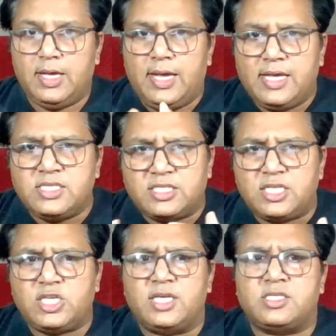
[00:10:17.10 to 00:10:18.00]
In
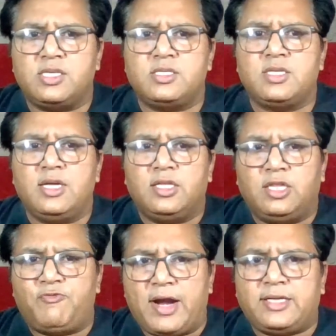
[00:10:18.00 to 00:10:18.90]
such cases, the
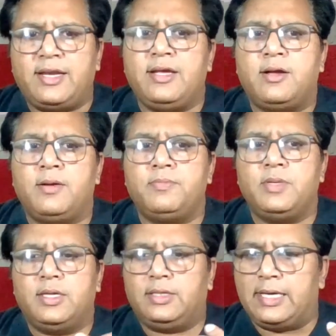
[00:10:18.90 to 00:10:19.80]
factor income,
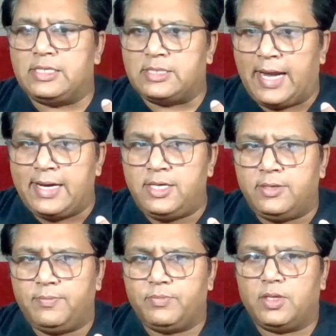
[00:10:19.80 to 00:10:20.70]
that is rent,
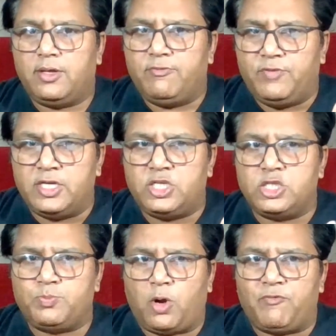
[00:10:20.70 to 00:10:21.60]

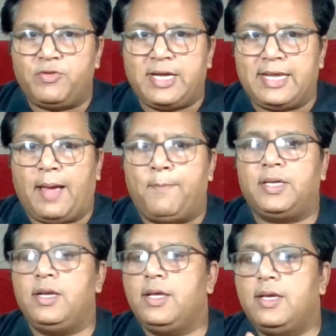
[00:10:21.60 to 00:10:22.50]
wages, profit and
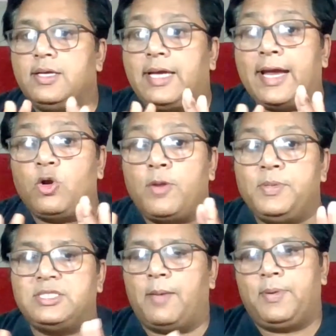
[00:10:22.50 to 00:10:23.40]
capital, cannot be
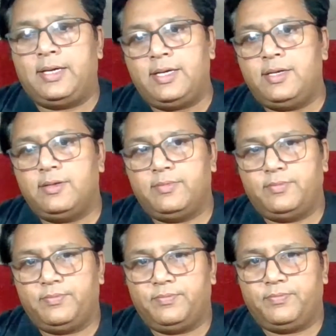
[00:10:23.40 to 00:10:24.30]
separated
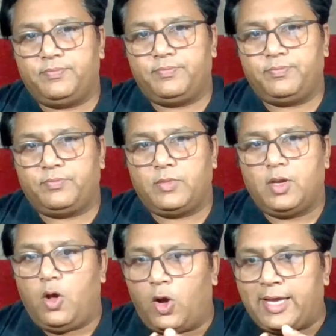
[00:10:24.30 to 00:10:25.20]

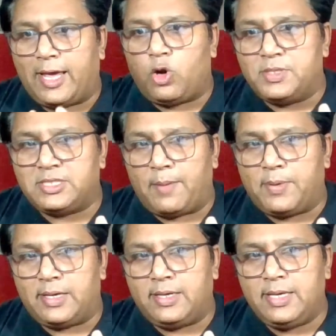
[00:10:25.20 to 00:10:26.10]
or cannot be
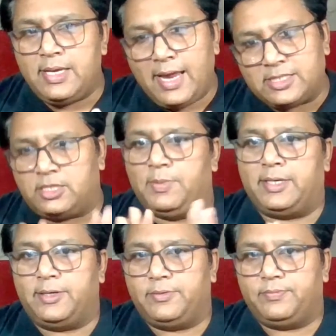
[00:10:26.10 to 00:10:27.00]
separately estimated.